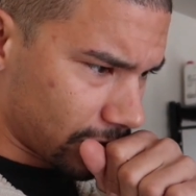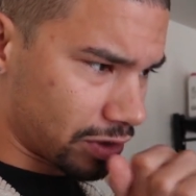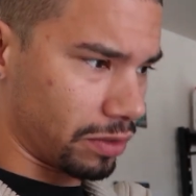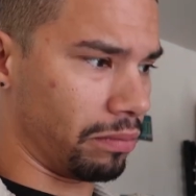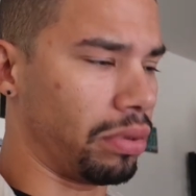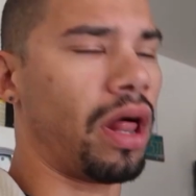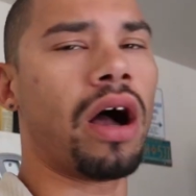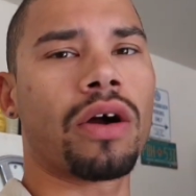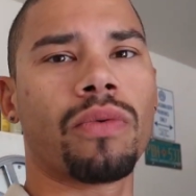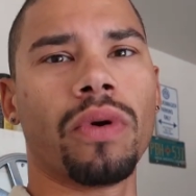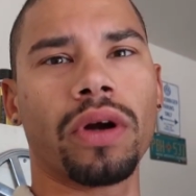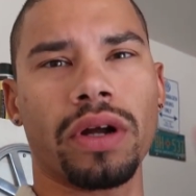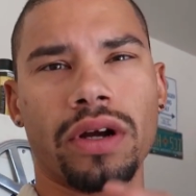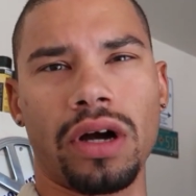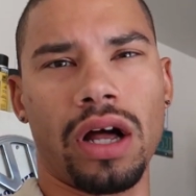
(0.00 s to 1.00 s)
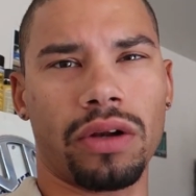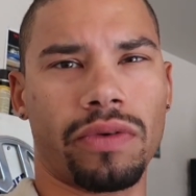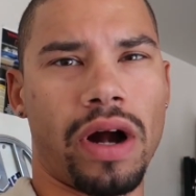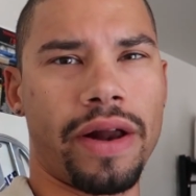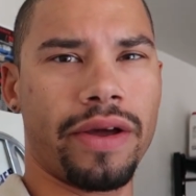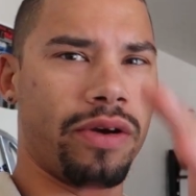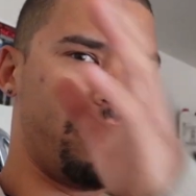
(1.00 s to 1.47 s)
some block work in
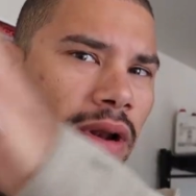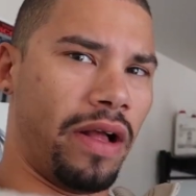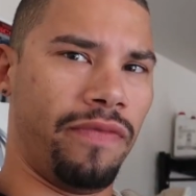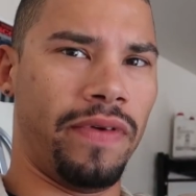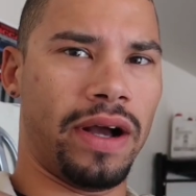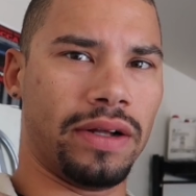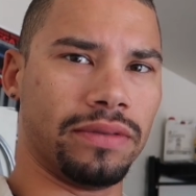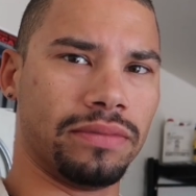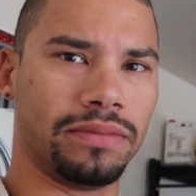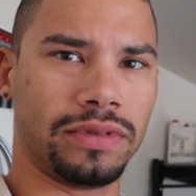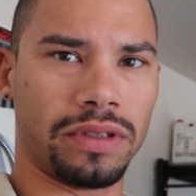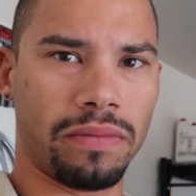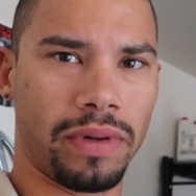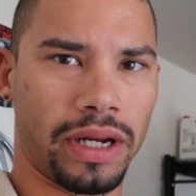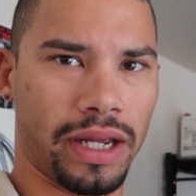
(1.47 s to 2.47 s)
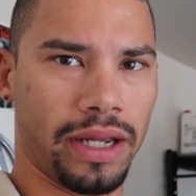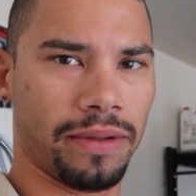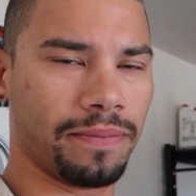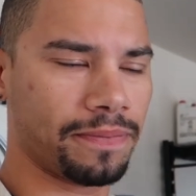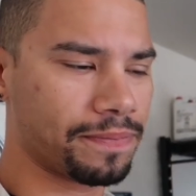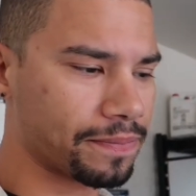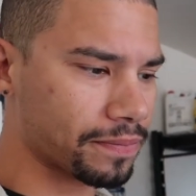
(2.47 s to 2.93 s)
Colorado, but I found somebody
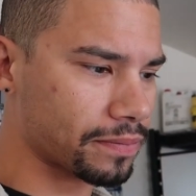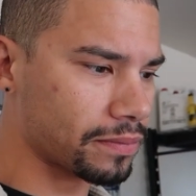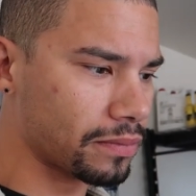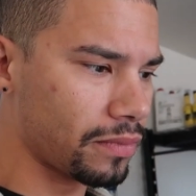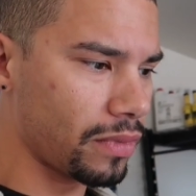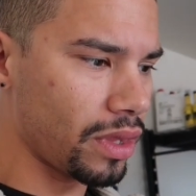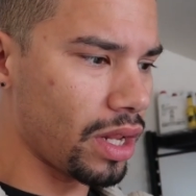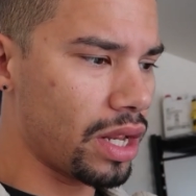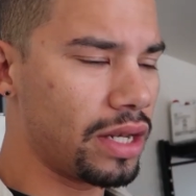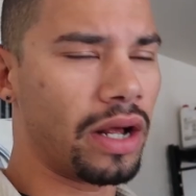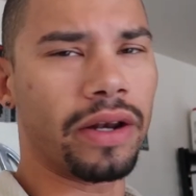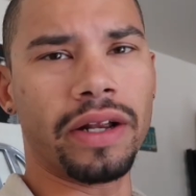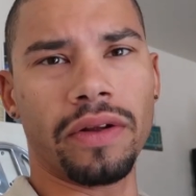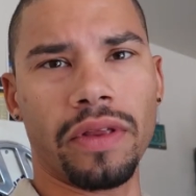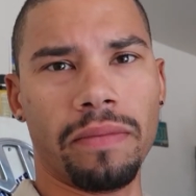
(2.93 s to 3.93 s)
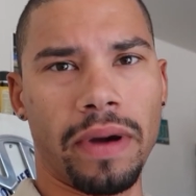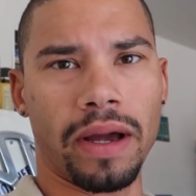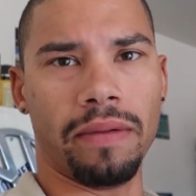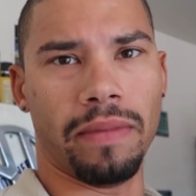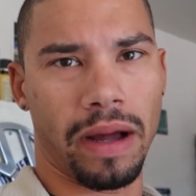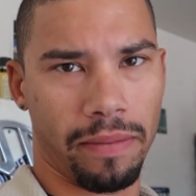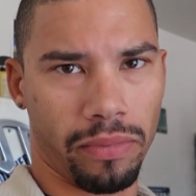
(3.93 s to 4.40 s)
down here that
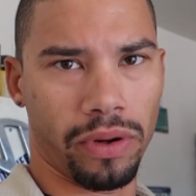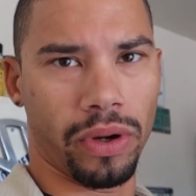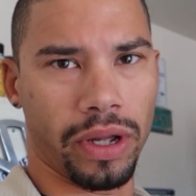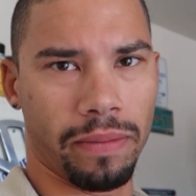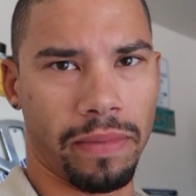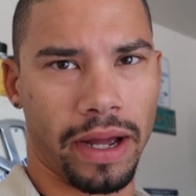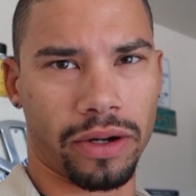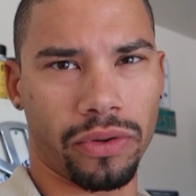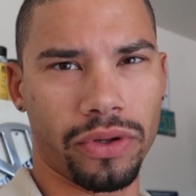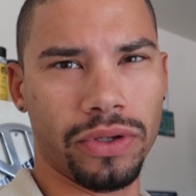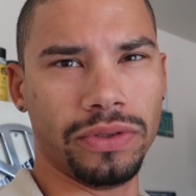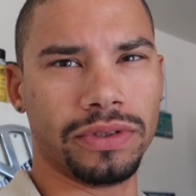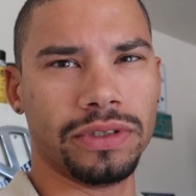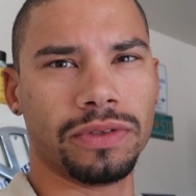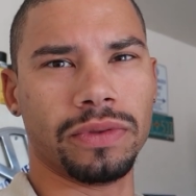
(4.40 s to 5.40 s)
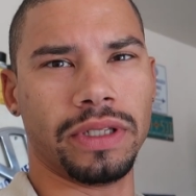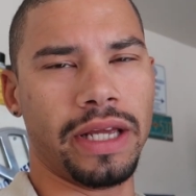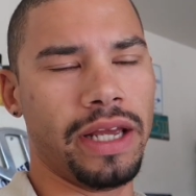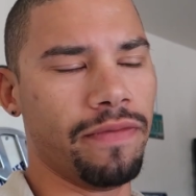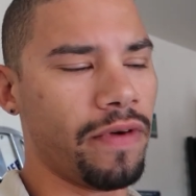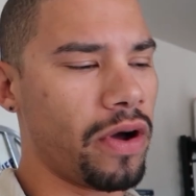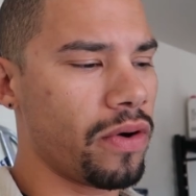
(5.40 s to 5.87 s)
my bully Michael uses with
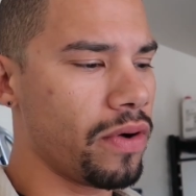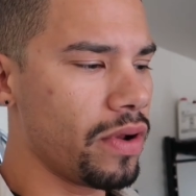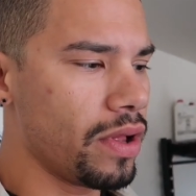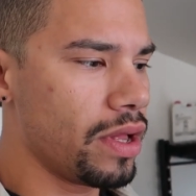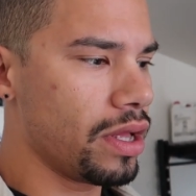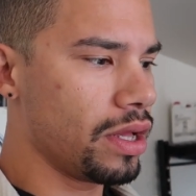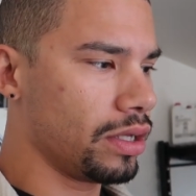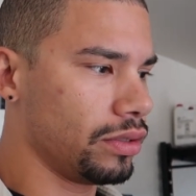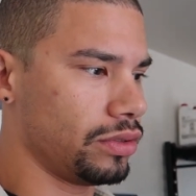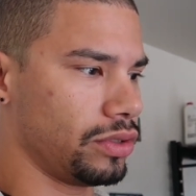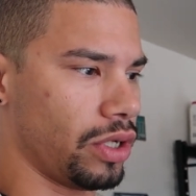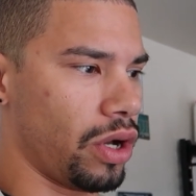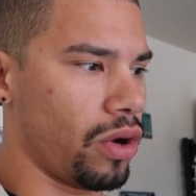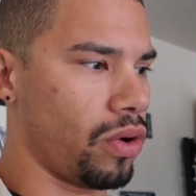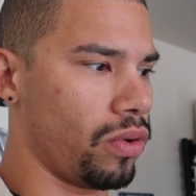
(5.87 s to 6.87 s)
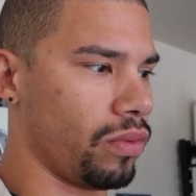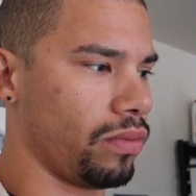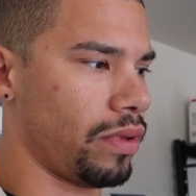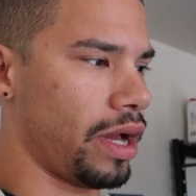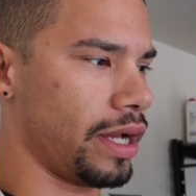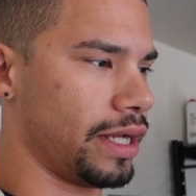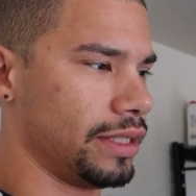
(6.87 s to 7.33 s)
the Evo. So
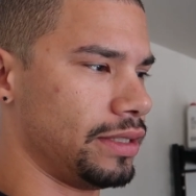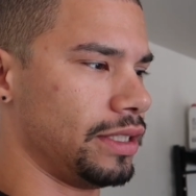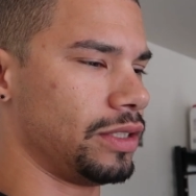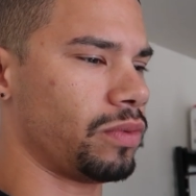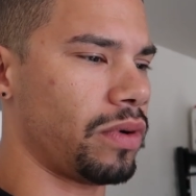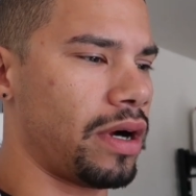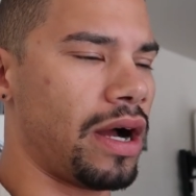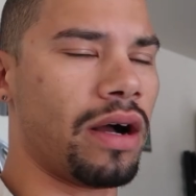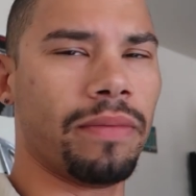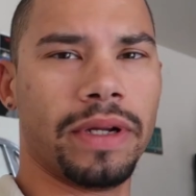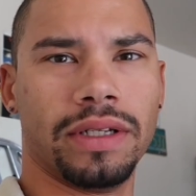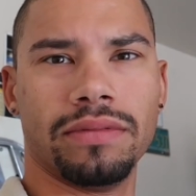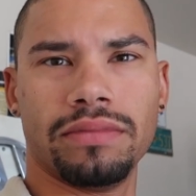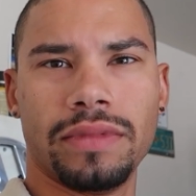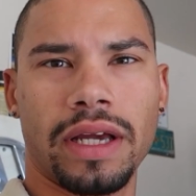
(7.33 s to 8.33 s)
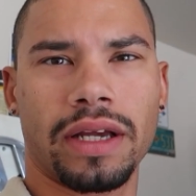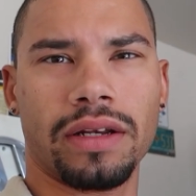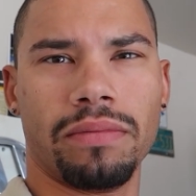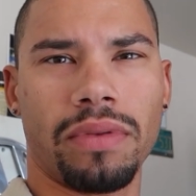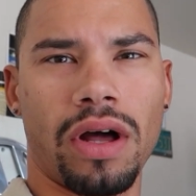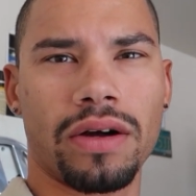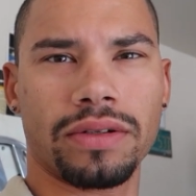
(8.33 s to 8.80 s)
I guess that's where I'll be taking
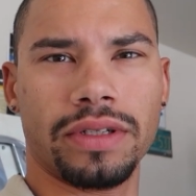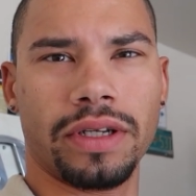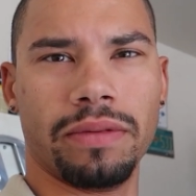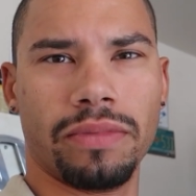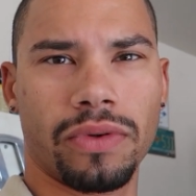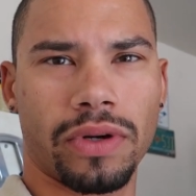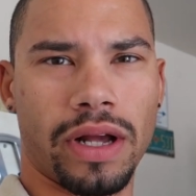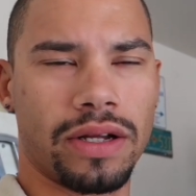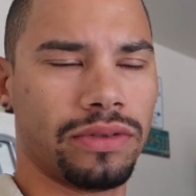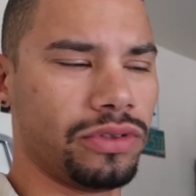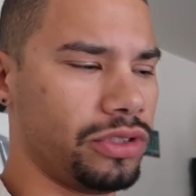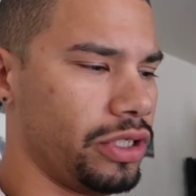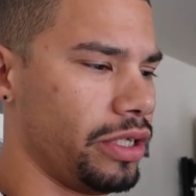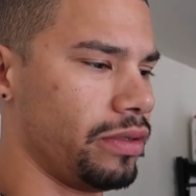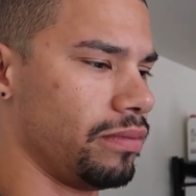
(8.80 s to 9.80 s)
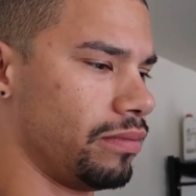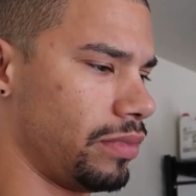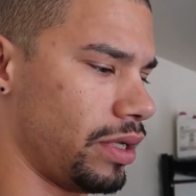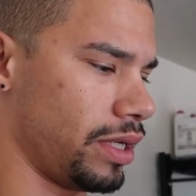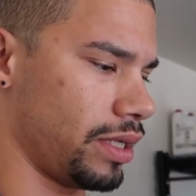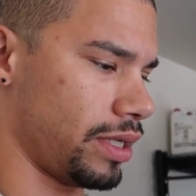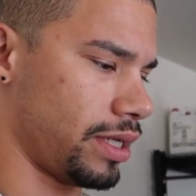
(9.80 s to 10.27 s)
a block to get bored out and shit.
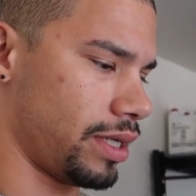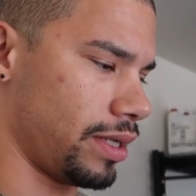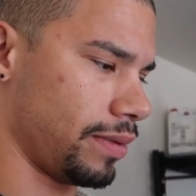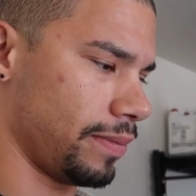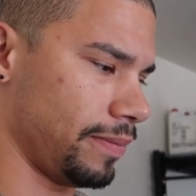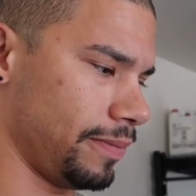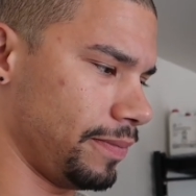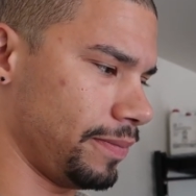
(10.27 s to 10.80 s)
But